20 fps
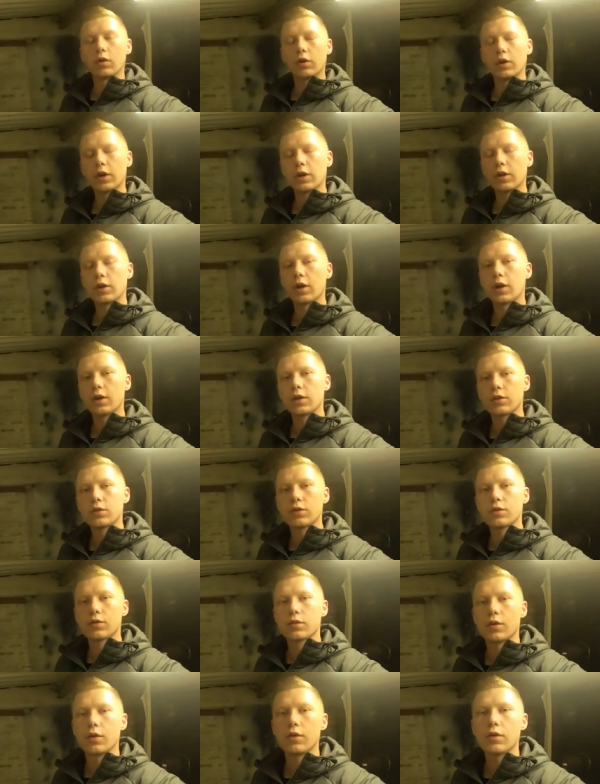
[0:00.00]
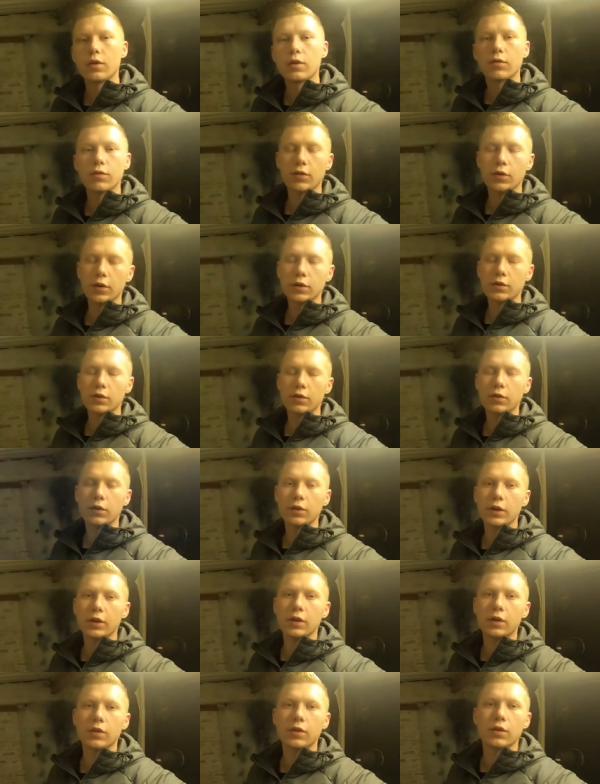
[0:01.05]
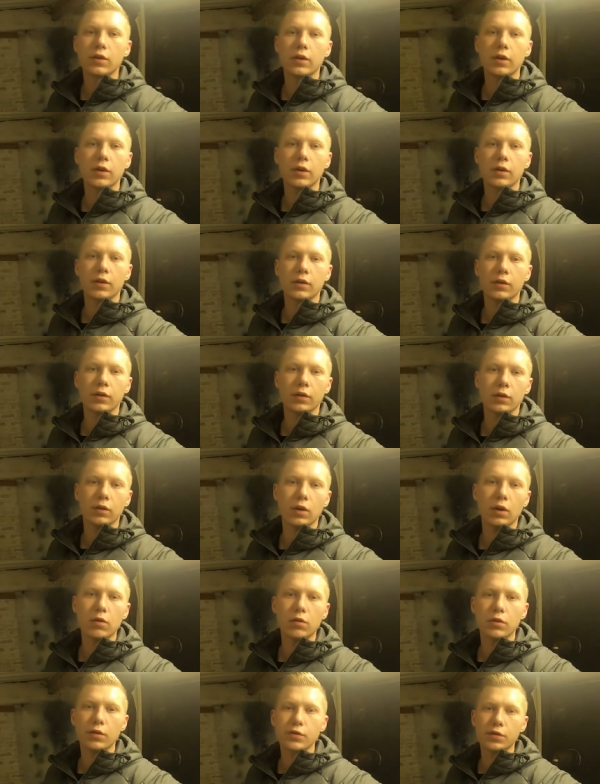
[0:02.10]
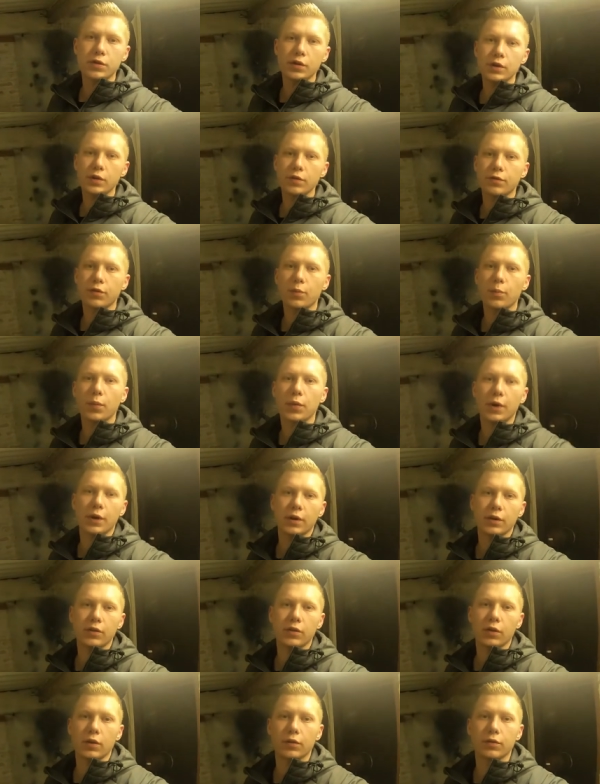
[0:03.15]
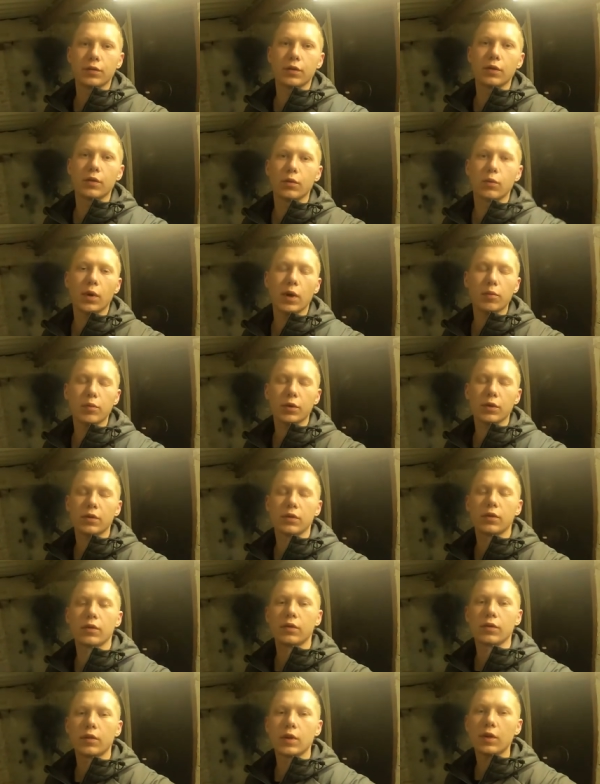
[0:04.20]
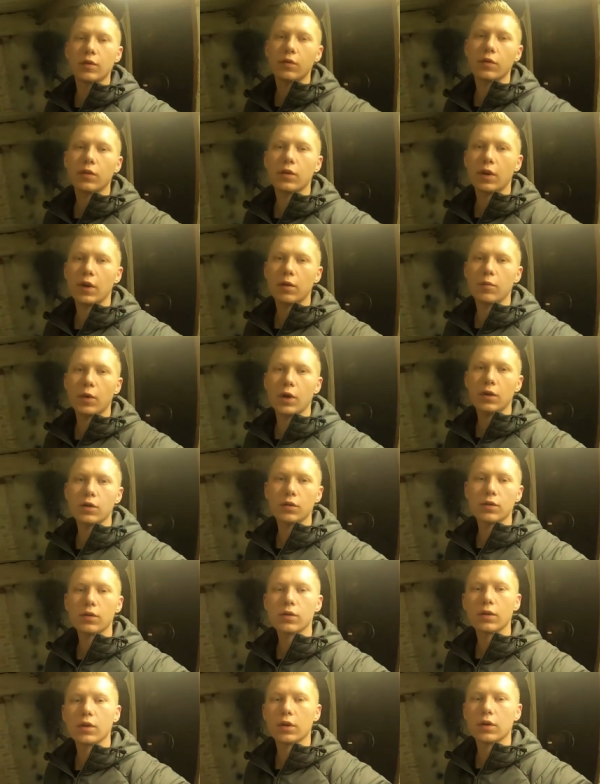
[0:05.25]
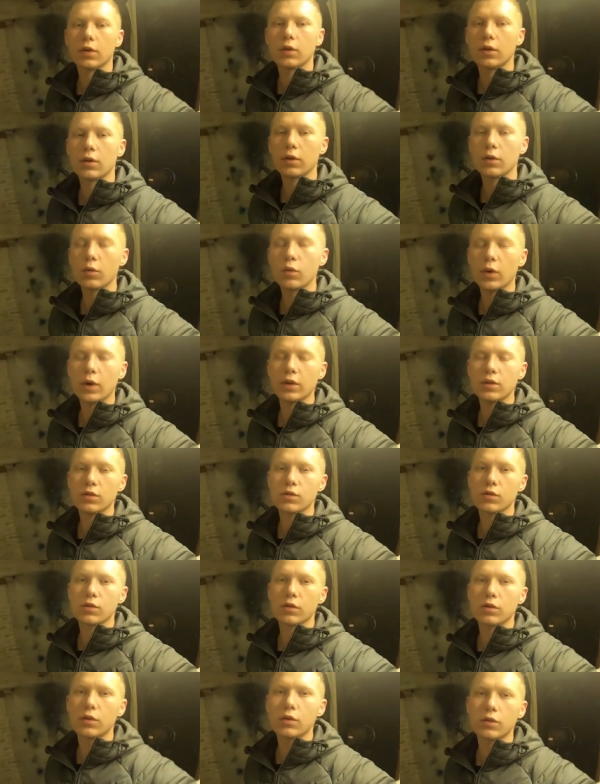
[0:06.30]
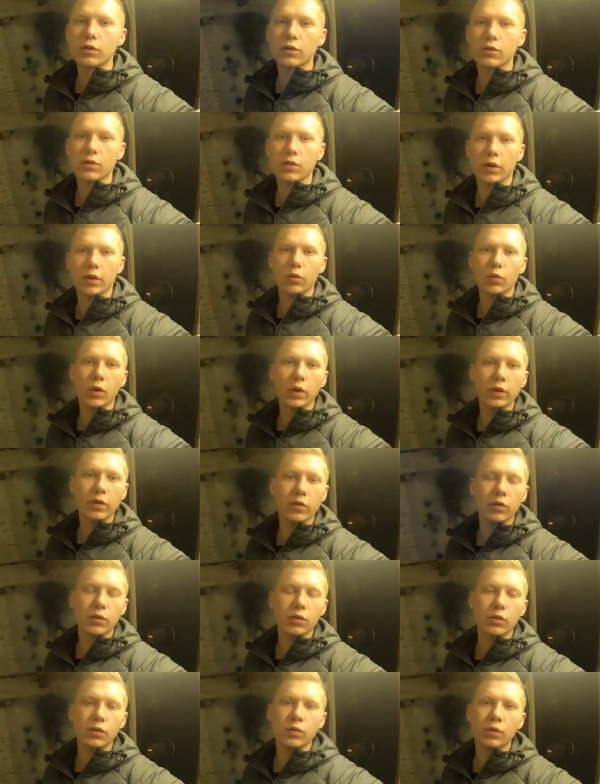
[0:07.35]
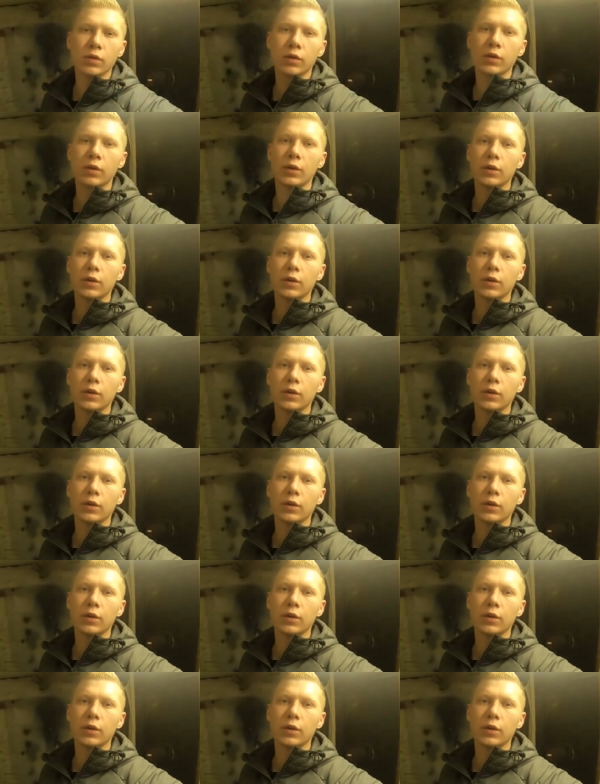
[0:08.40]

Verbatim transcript: Okay guys, so unfortunately the lower receiver part of the weapon didn't came out uh, quite as good as I wanted to.